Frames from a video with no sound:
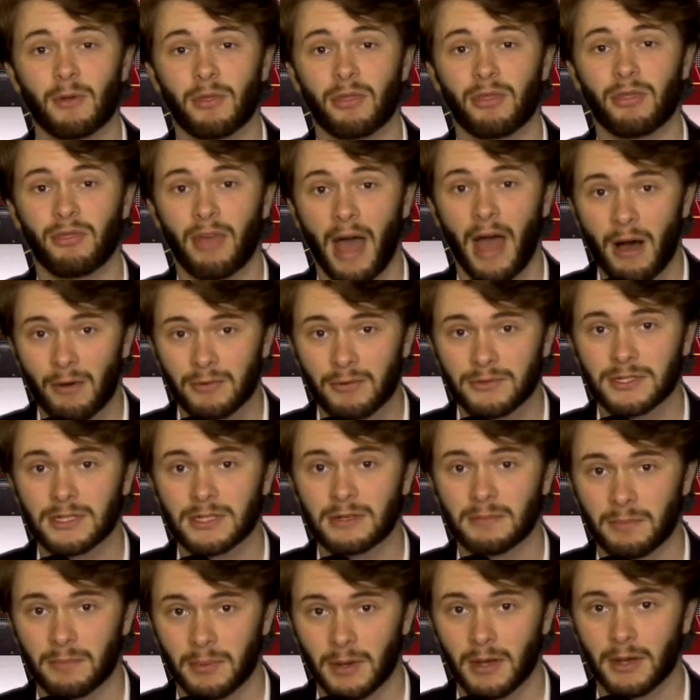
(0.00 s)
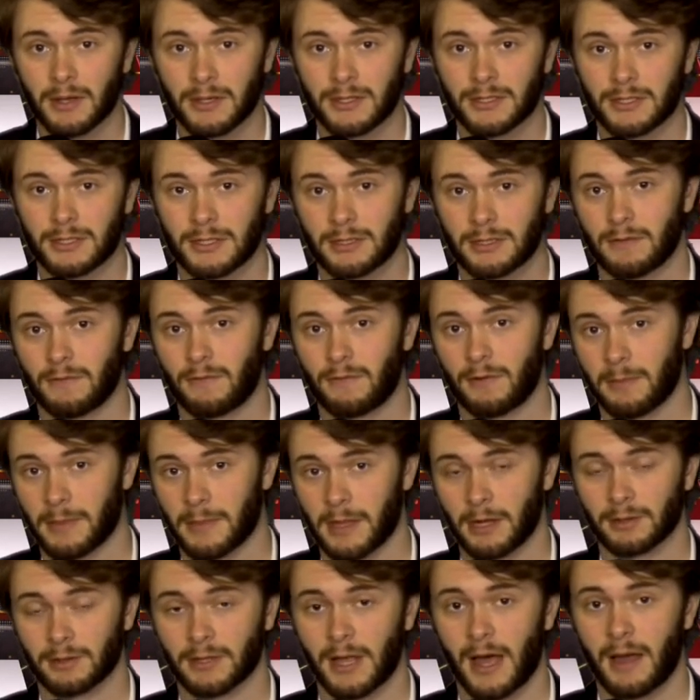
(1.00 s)
thousand books from
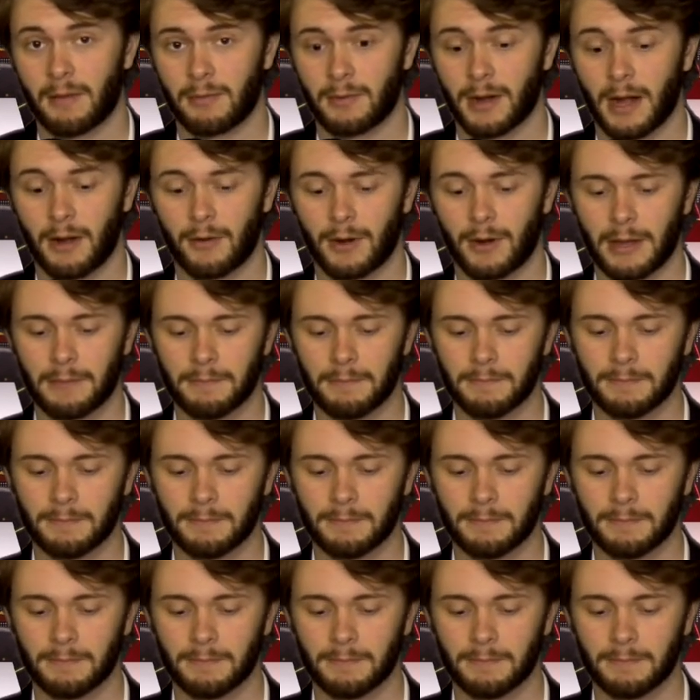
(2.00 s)
their library.